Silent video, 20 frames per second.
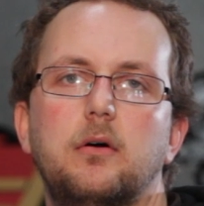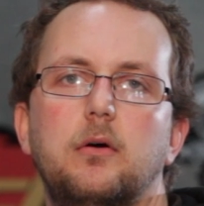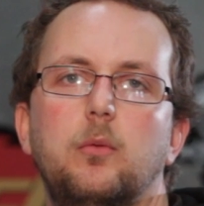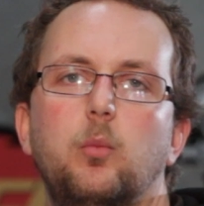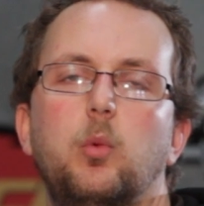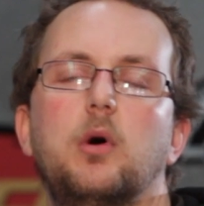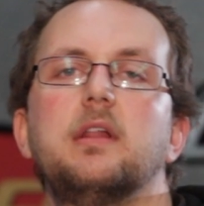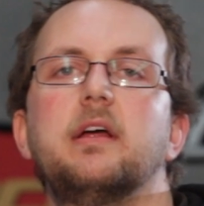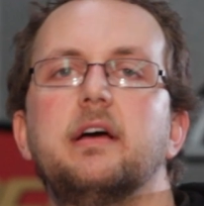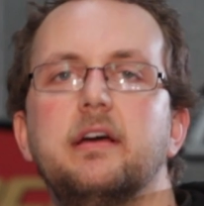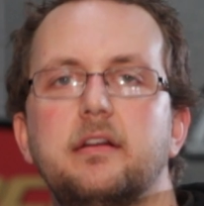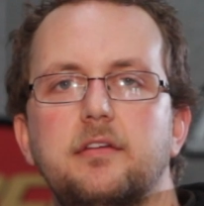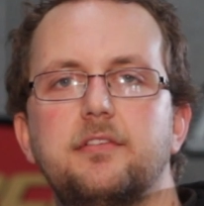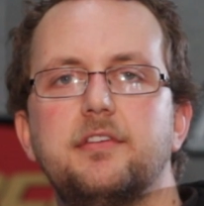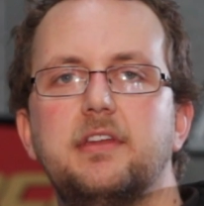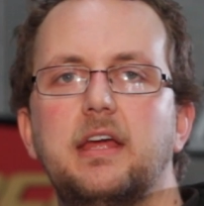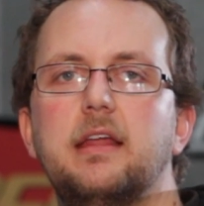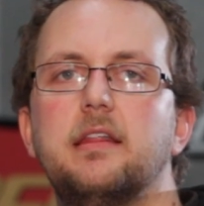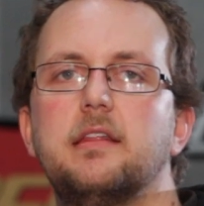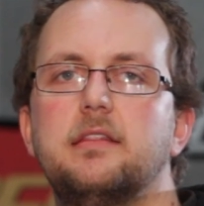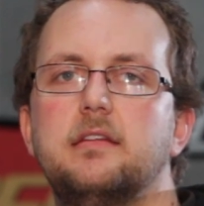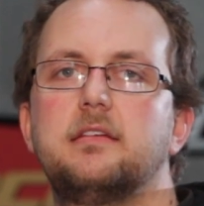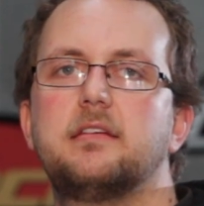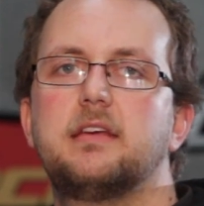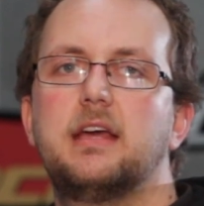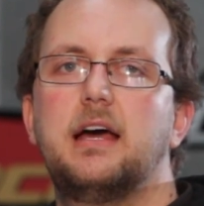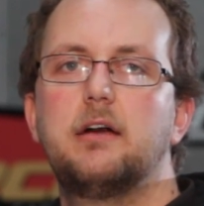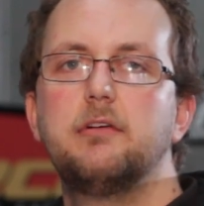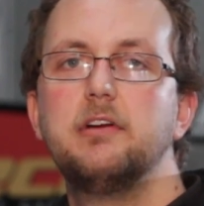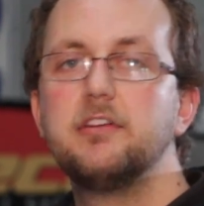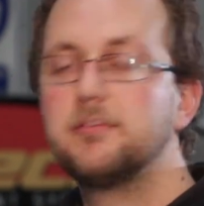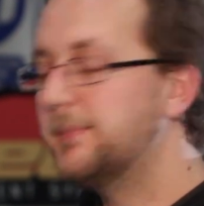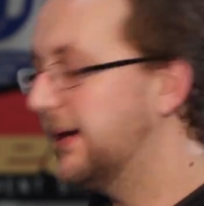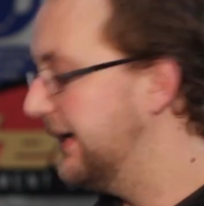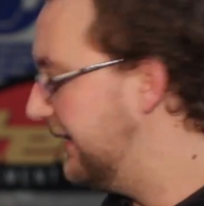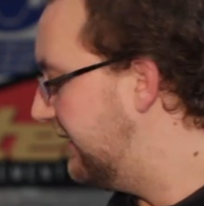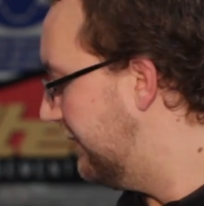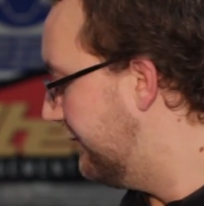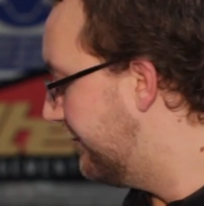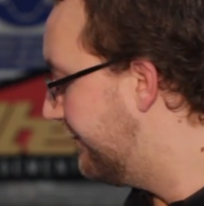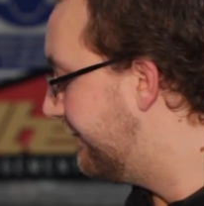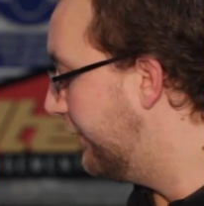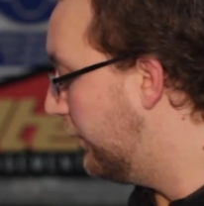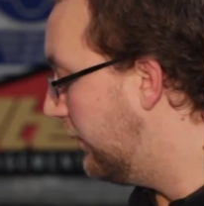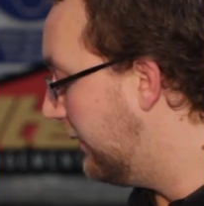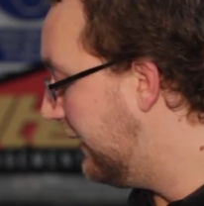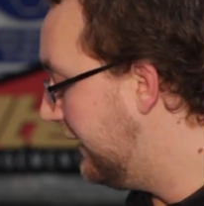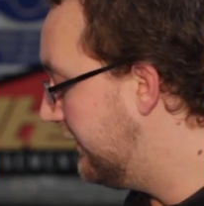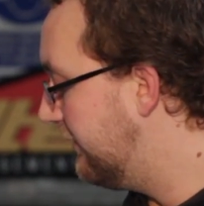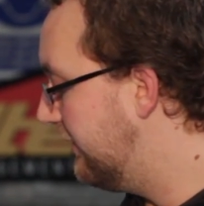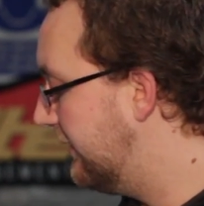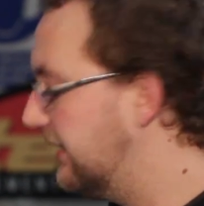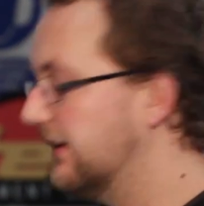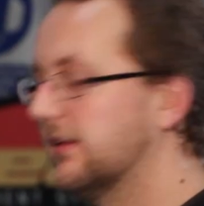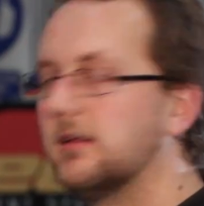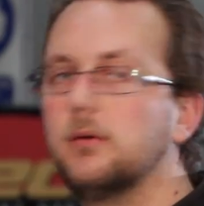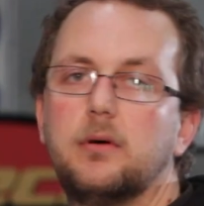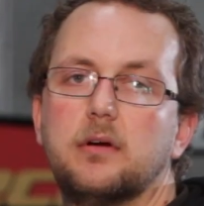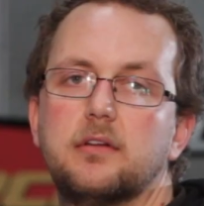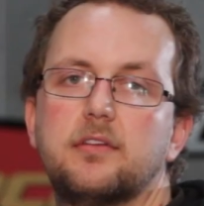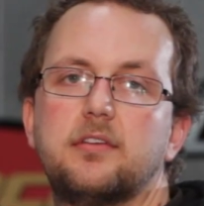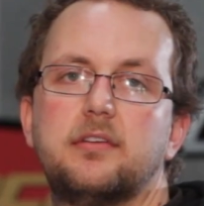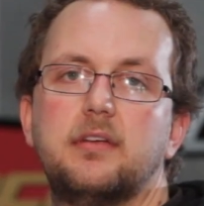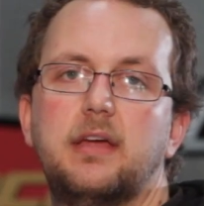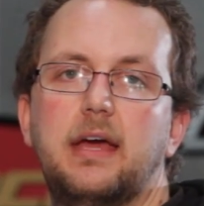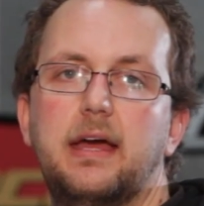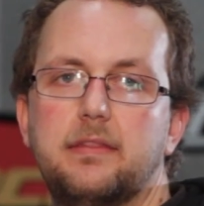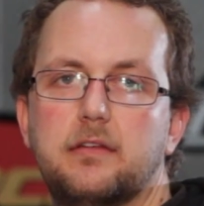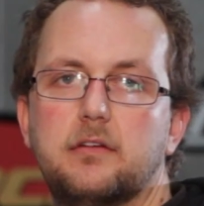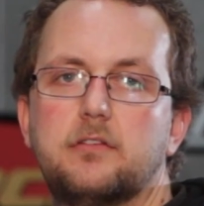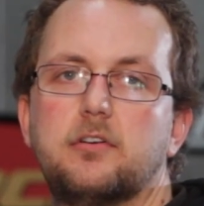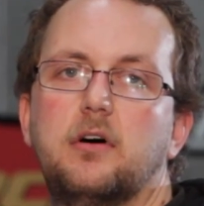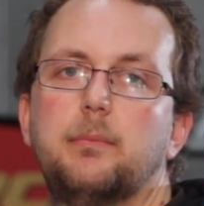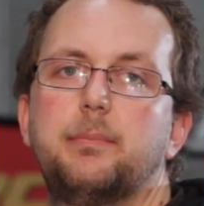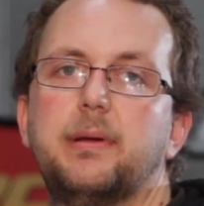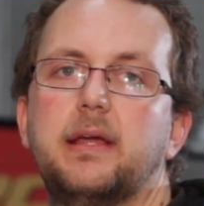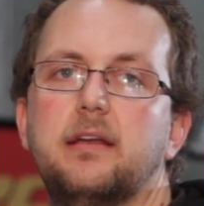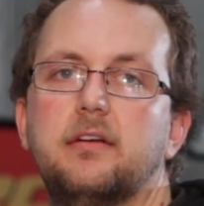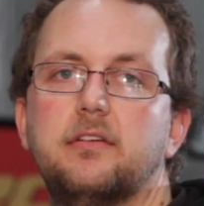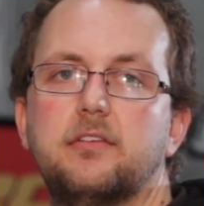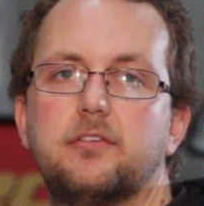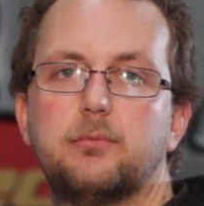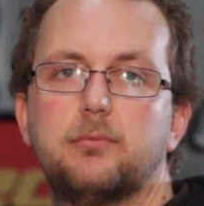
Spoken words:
While I understand that this car is making 400 kilowatts at the top end